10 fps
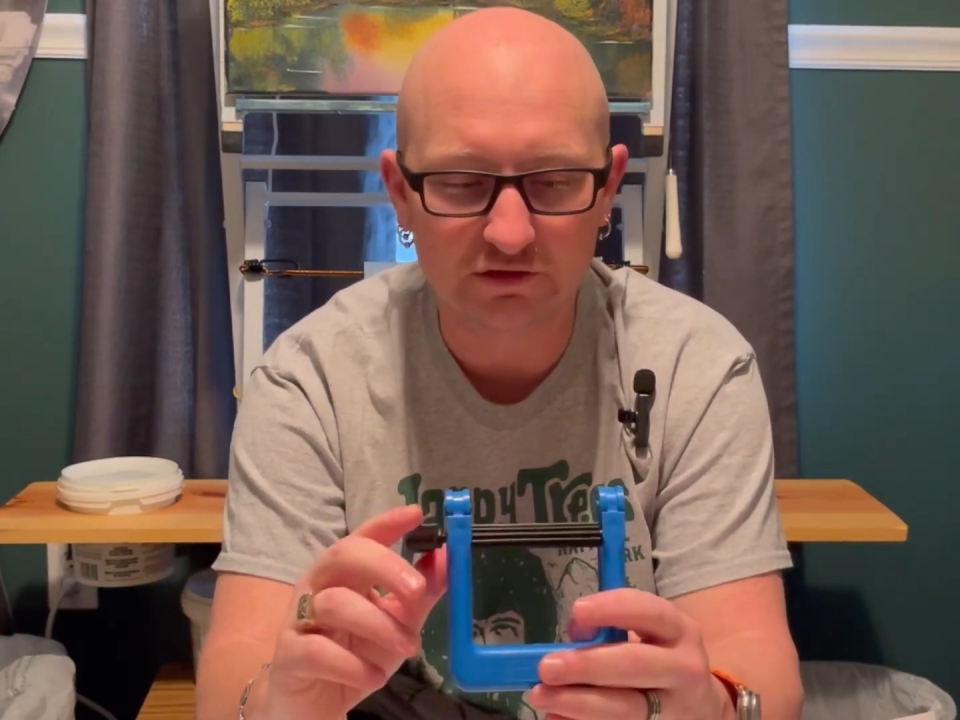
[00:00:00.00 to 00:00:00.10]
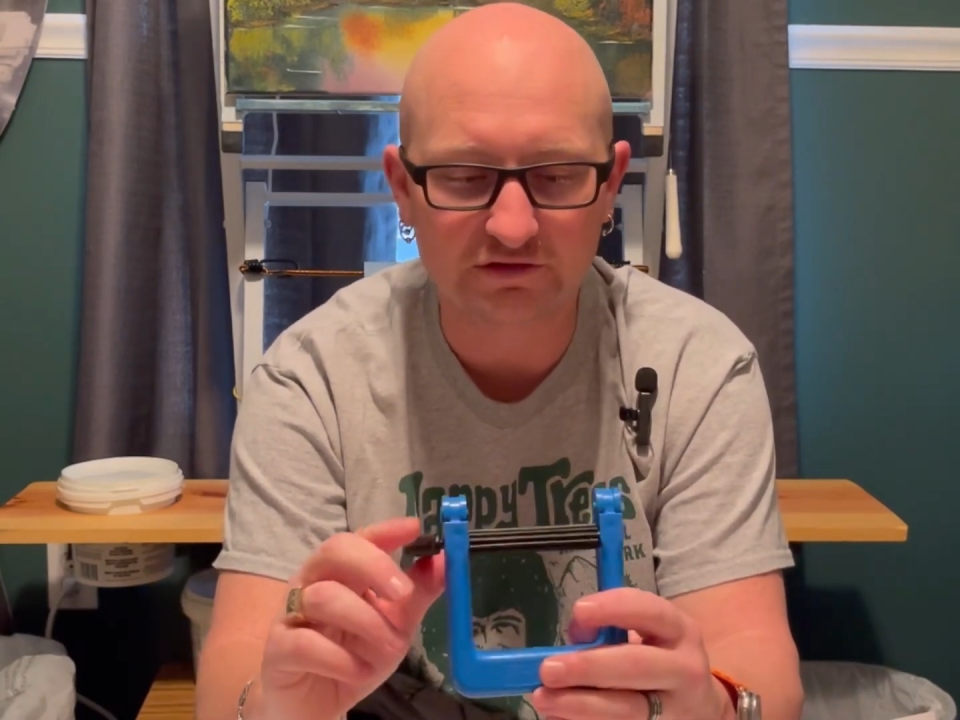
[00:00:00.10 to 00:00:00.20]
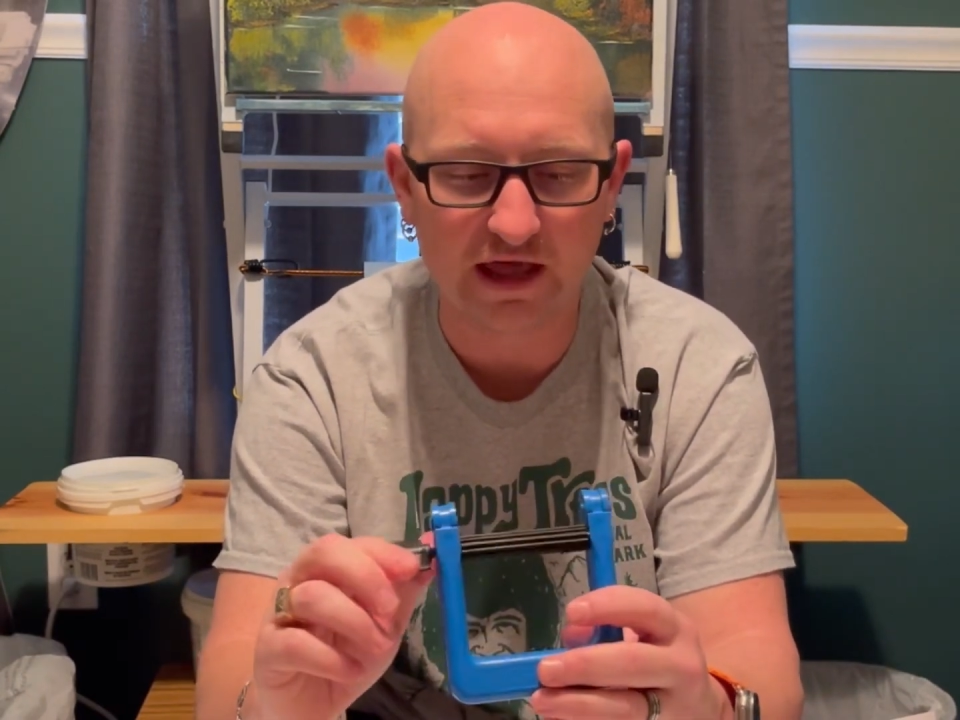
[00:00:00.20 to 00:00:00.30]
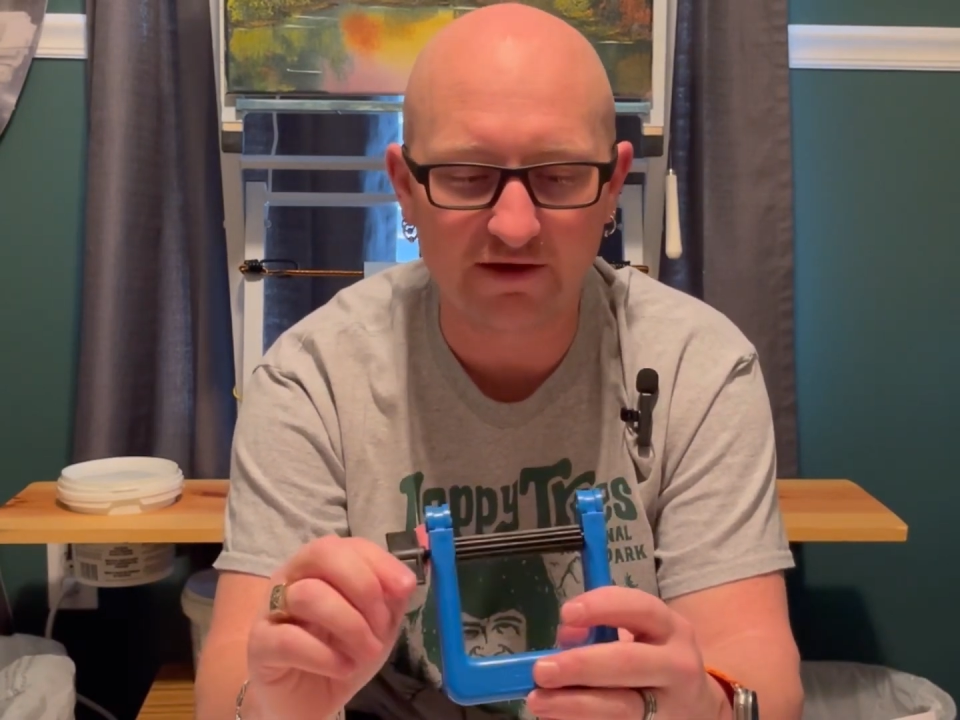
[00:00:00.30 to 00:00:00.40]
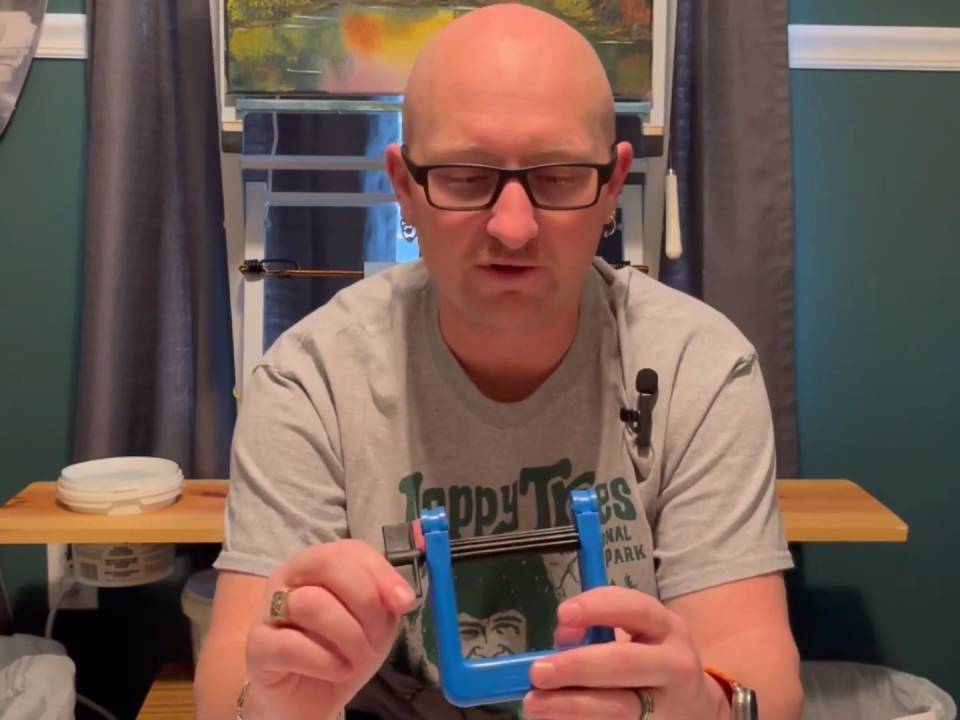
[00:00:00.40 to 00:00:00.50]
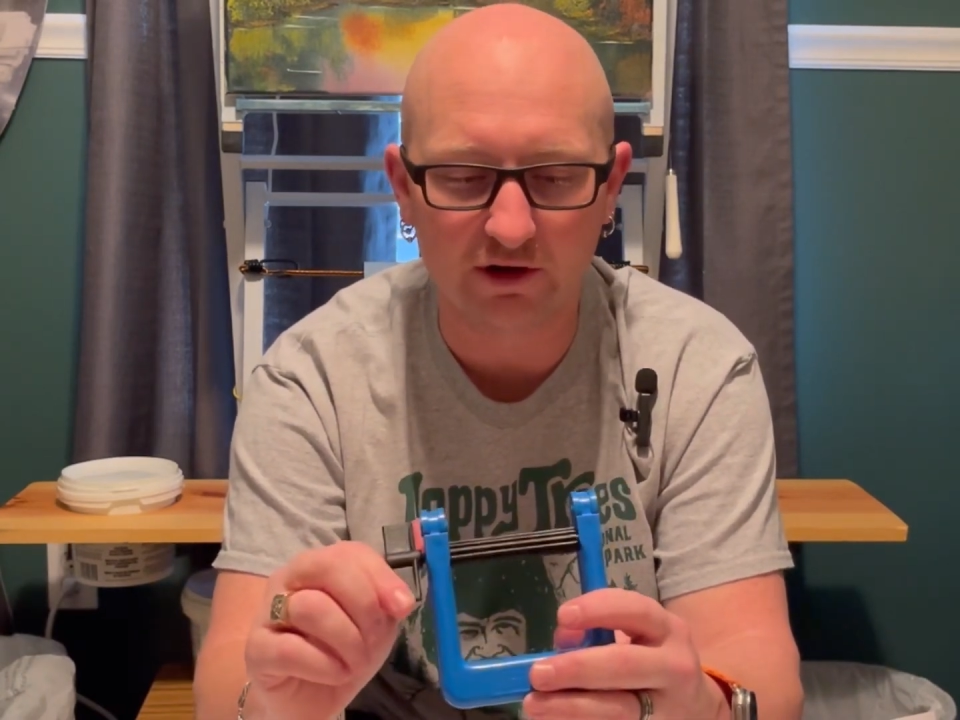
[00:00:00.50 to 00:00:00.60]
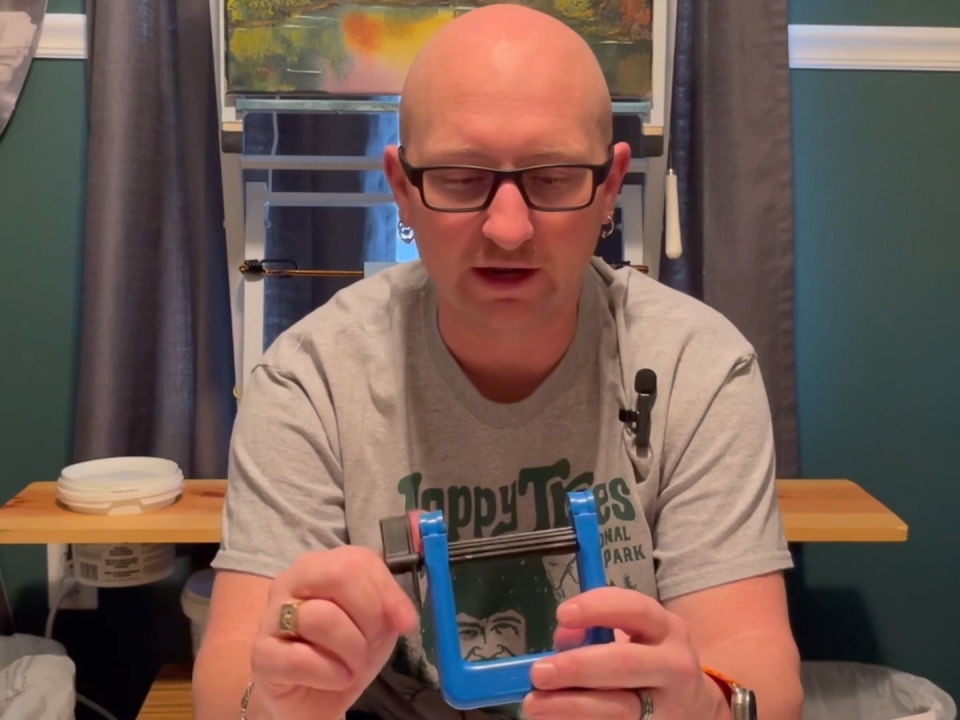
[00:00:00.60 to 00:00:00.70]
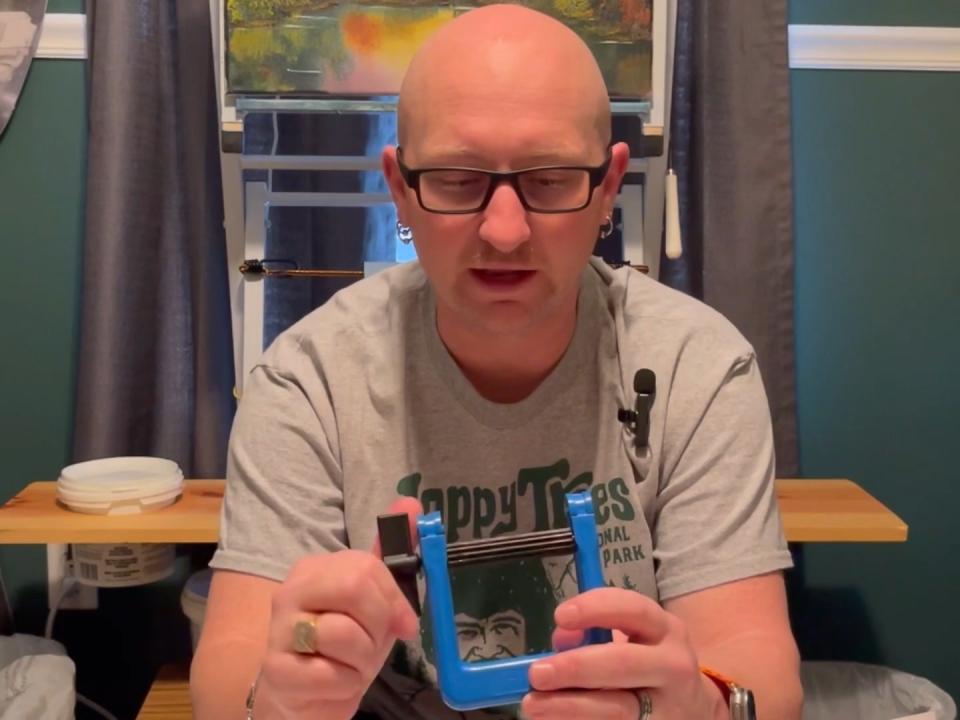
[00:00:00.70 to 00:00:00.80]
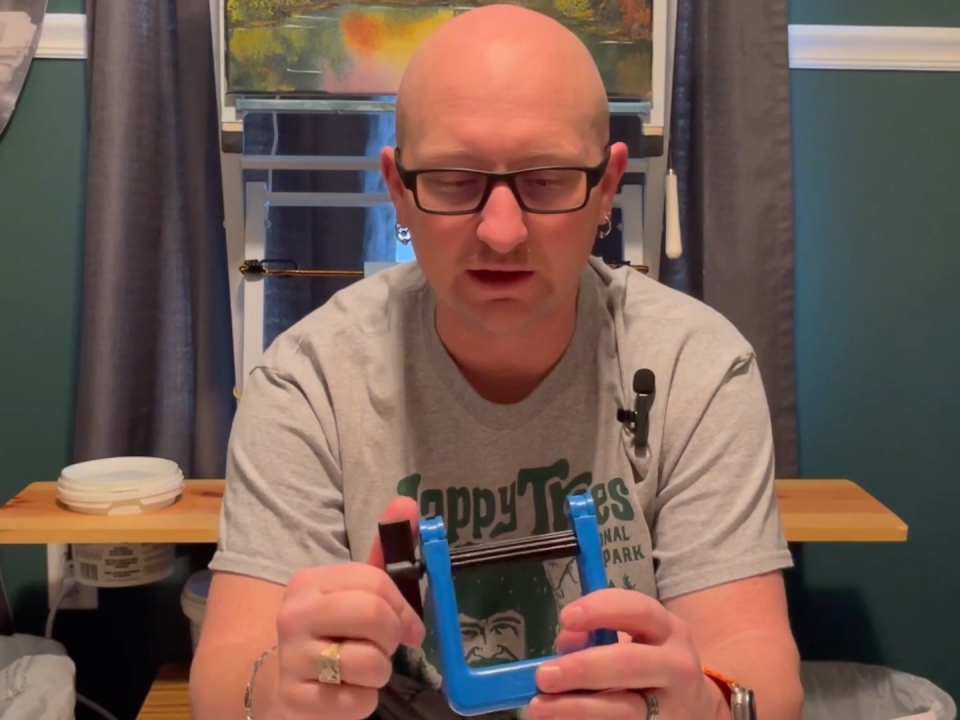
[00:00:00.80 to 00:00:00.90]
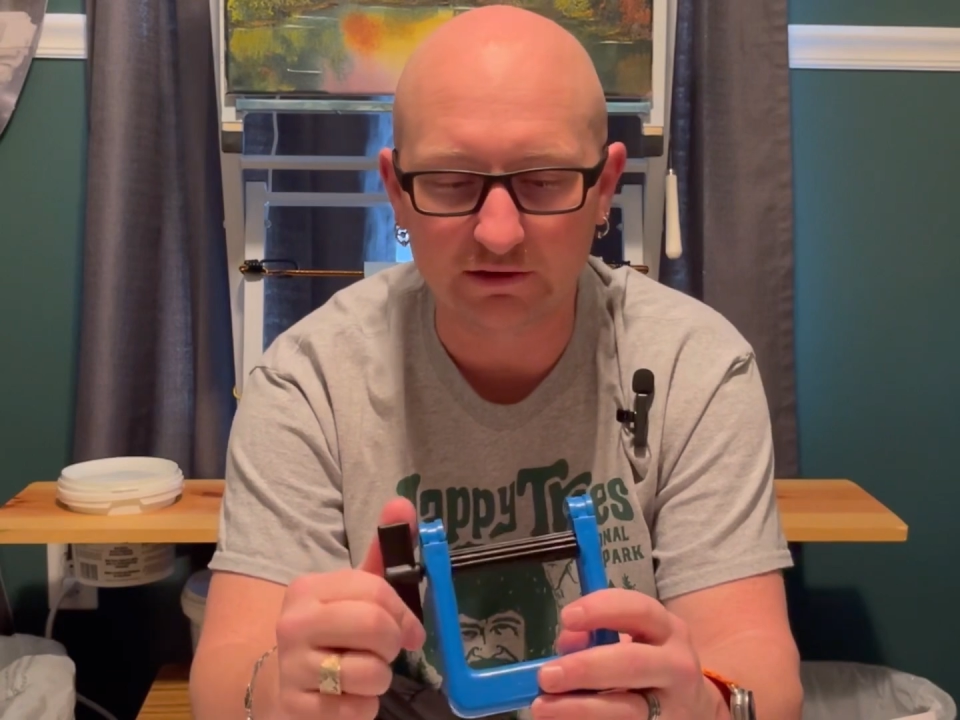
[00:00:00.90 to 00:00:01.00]
have on
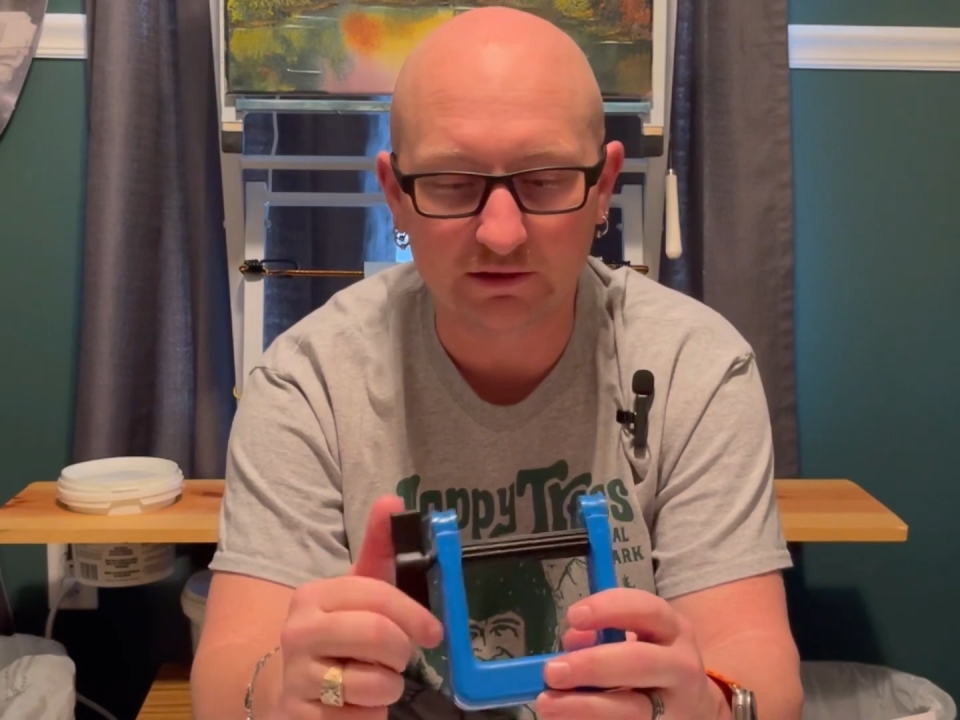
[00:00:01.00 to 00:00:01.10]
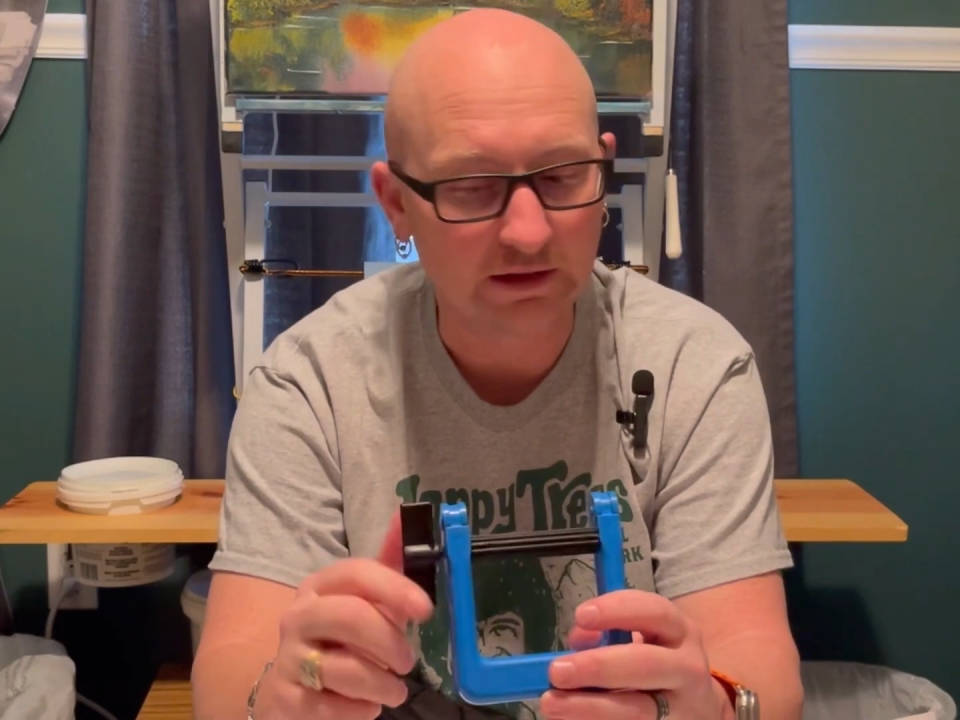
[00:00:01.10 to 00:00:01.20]
hand.